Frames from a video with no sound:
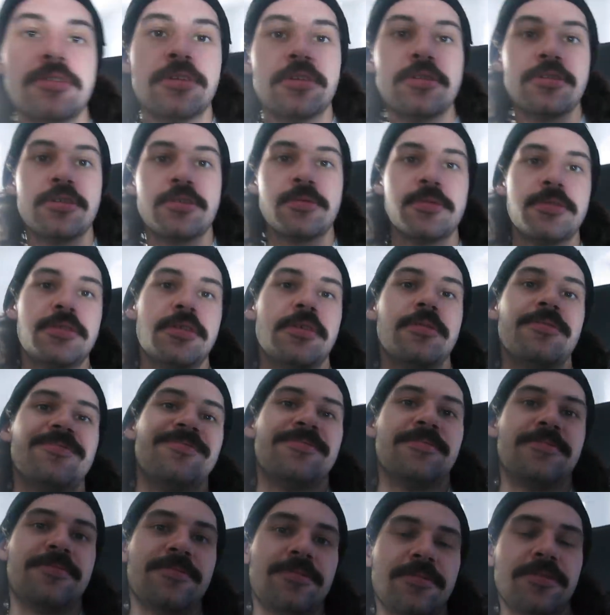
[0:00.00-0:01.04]
Joe just went to
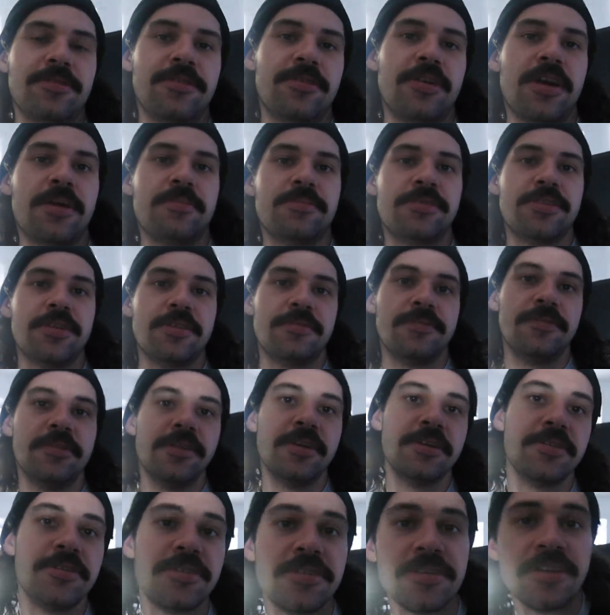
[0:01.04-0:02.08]
grab himself
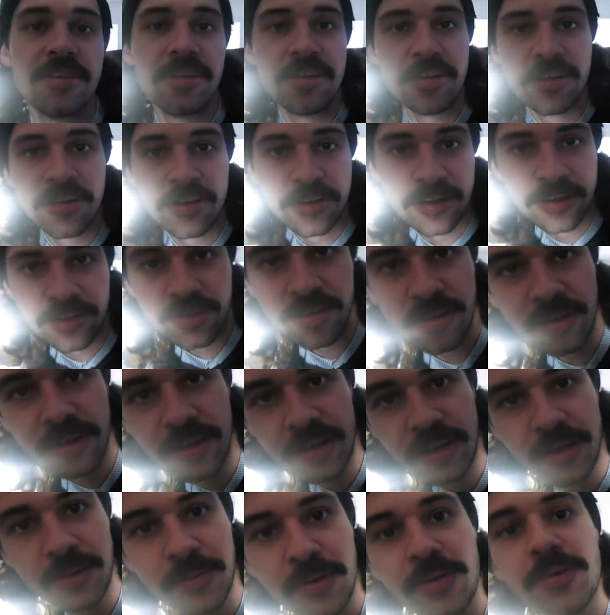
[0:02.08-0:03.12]
lunch.
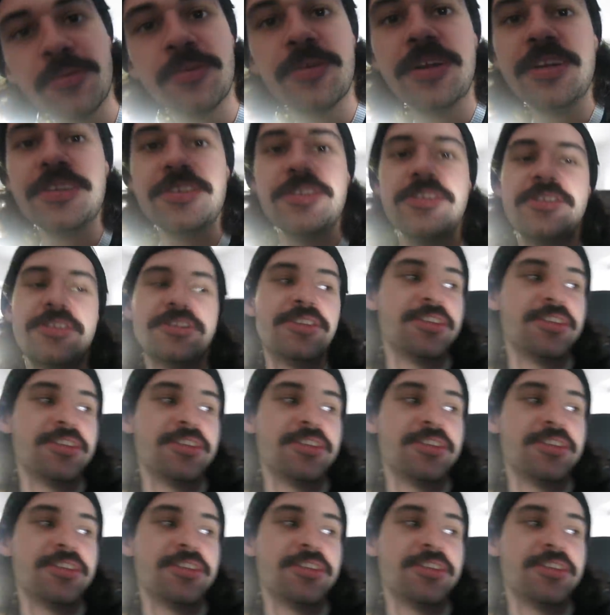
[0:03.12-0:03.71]
I'm gonna raise his